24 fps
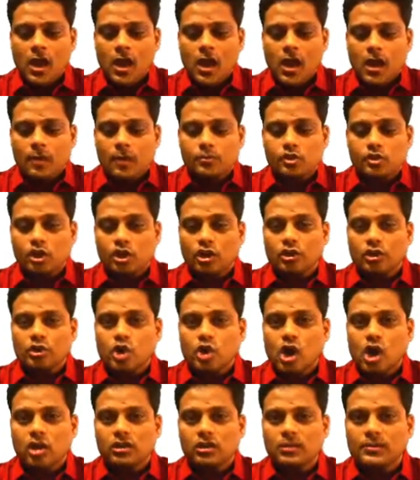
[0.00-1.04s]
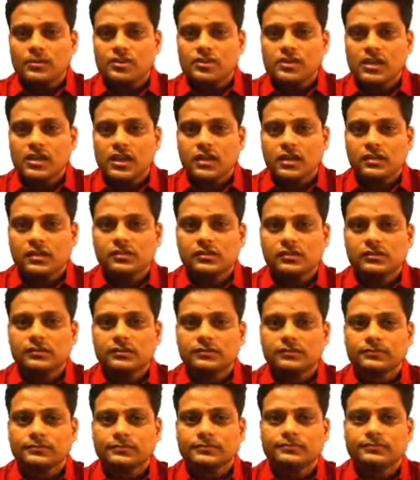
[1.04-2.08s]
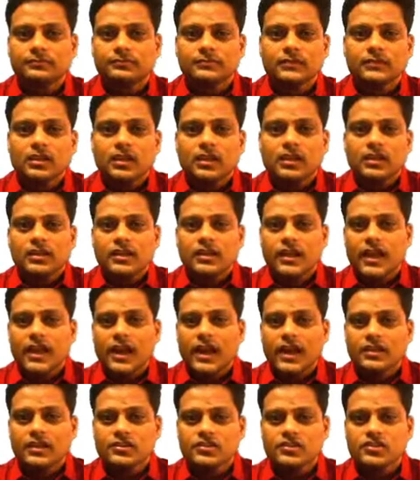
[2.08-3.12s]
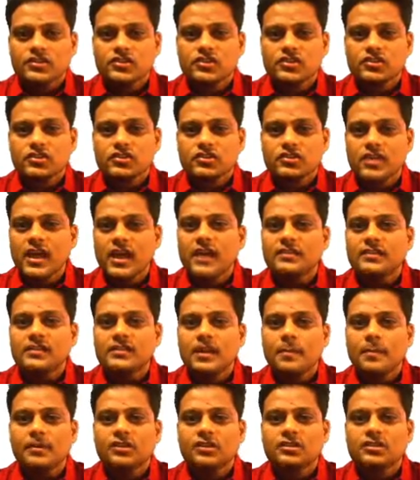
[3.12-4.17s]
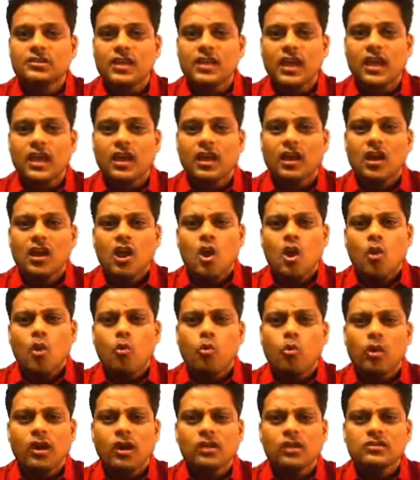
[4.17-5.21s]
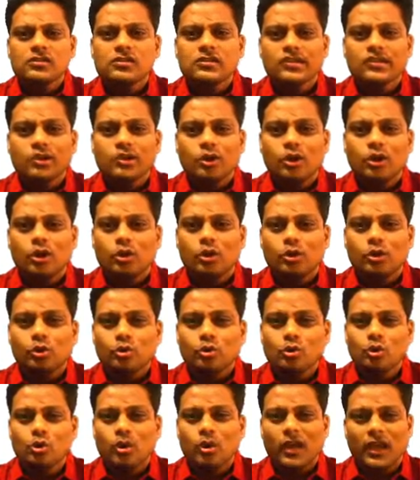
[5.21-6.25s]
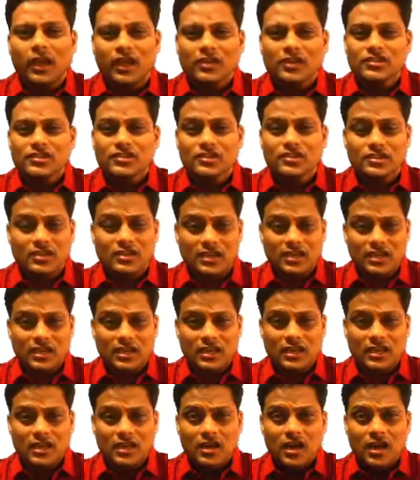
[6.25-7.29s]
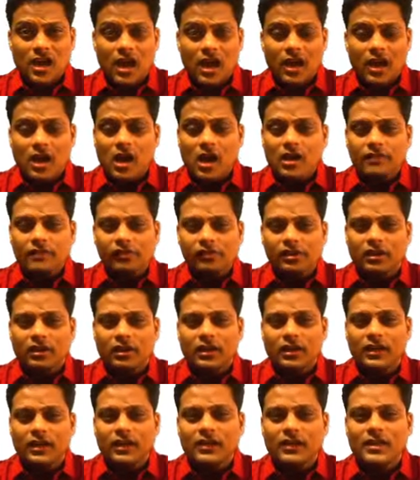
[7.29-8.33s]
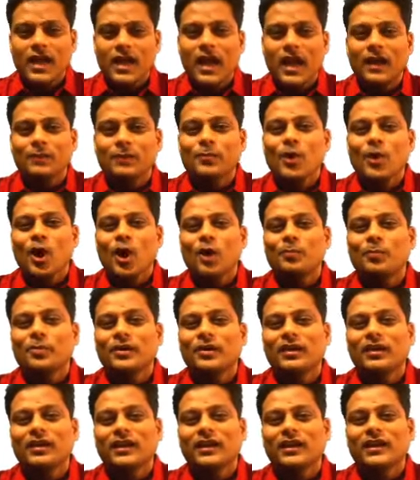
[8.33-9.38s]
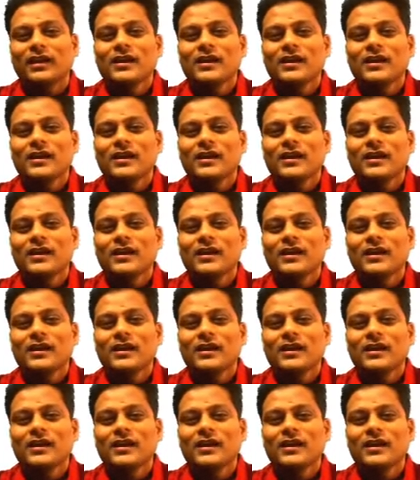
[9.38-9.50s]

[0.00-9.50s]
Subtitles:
Sure you caught the mistake? Yes, there's that mistake. 102 ST. I can't even read that properly.